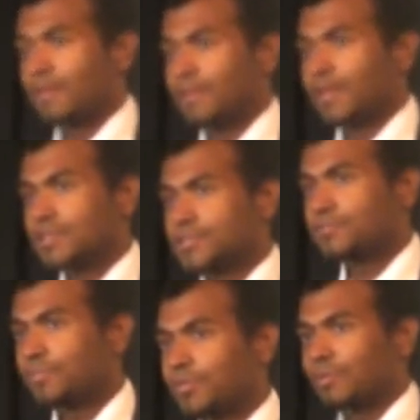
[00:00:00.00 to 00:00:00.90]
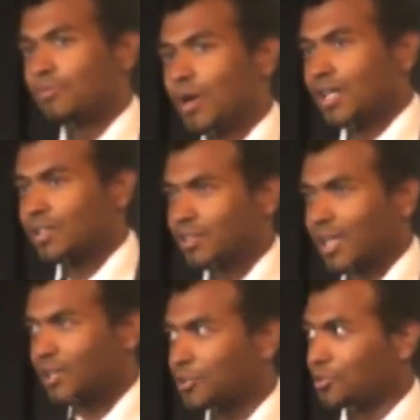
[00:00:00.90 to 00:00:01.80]
There's one other
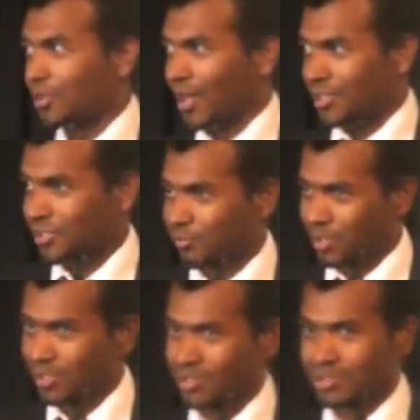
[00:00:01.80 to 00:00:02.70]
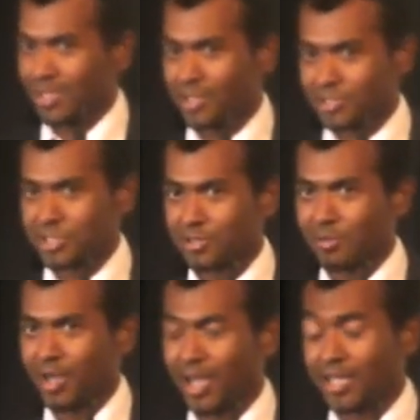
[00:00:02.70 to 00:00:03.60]
thank you that I actually want to say to
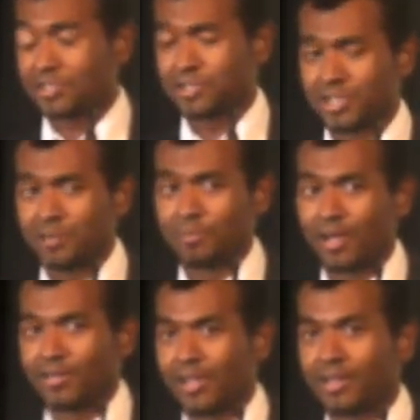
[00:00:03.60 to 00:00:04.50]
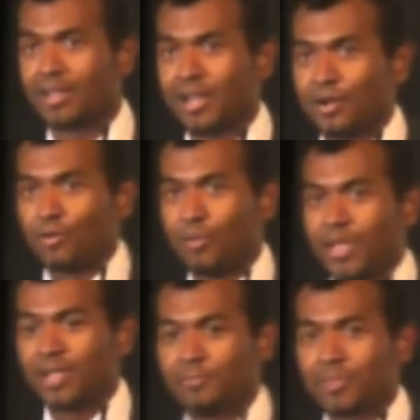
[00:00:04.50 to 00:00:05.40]
Chittama and to Chittapa that
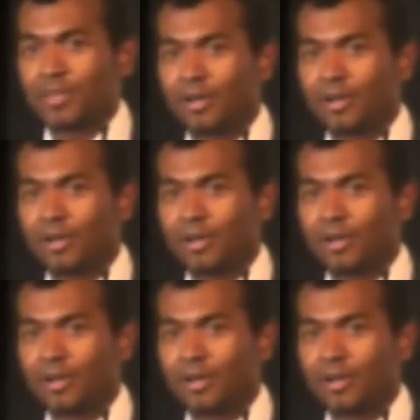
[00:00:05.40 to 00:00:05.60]
we